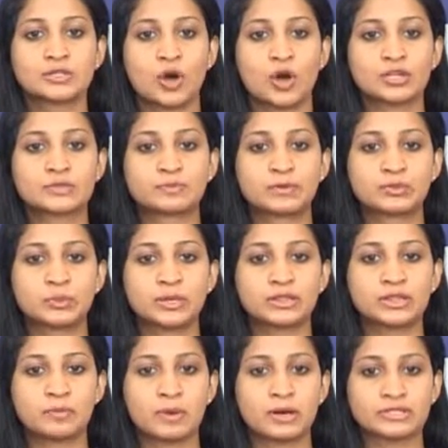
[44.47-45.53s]
Talks
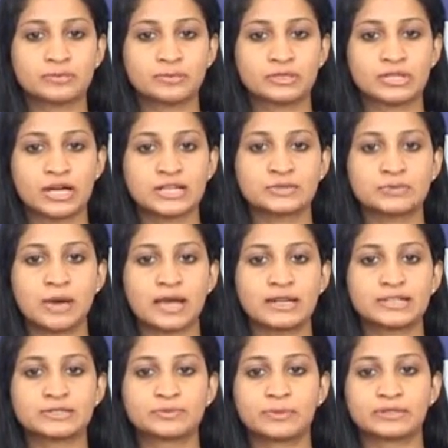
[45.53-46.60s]
between the Bajaj
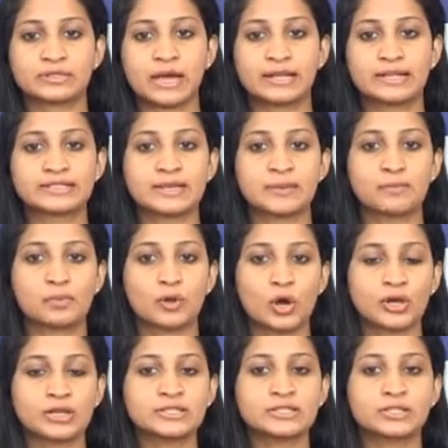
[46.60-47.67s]
management and its
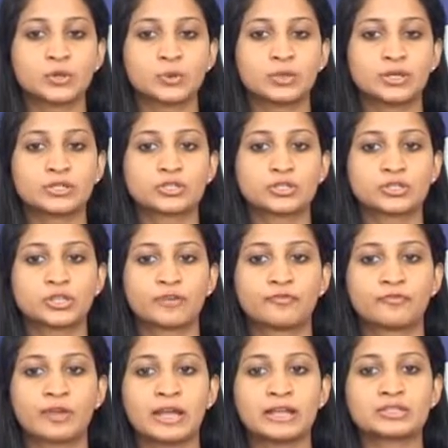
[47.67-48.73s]
employees' union today
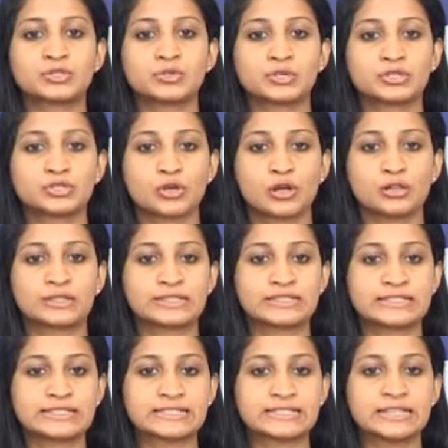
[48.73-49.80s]
failed to resolve the
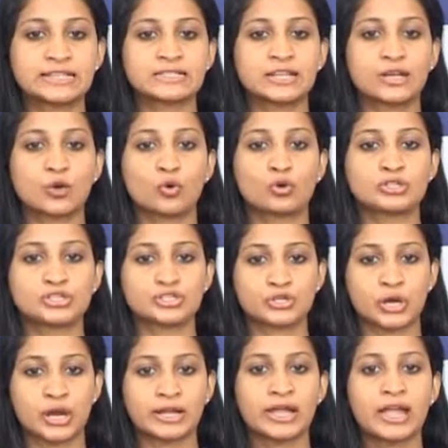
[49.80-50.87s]
16-day-old
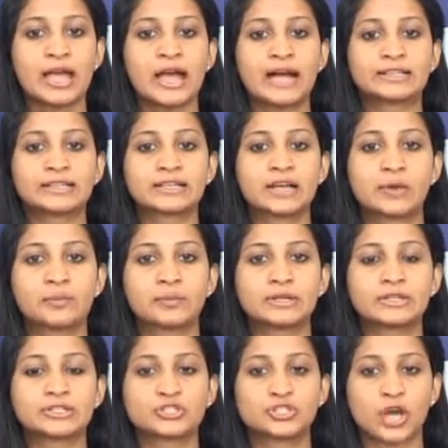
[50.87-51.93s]
strike at the
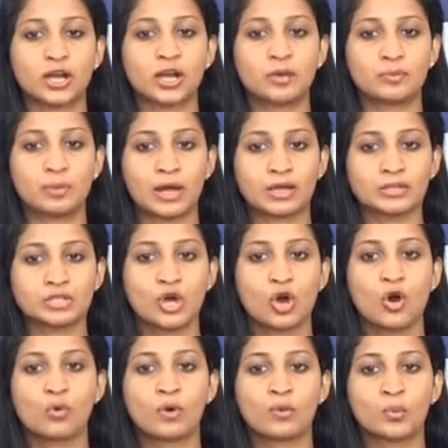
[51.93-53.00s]
company's Chakan plant
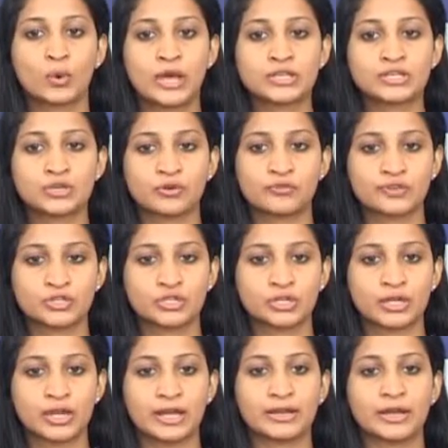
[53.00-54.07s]
over wage
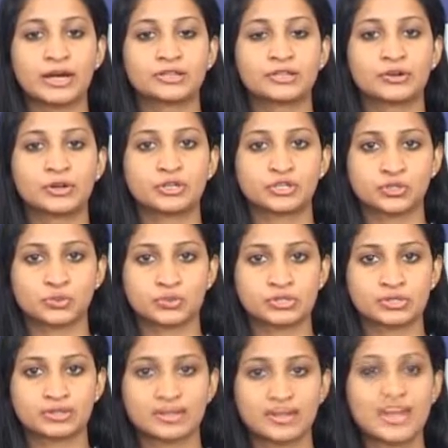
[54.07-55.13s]
revision and other
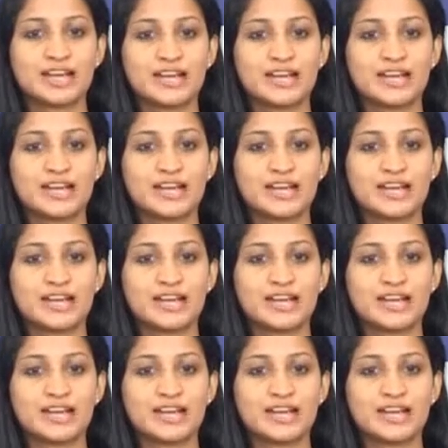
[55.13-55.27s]
issues.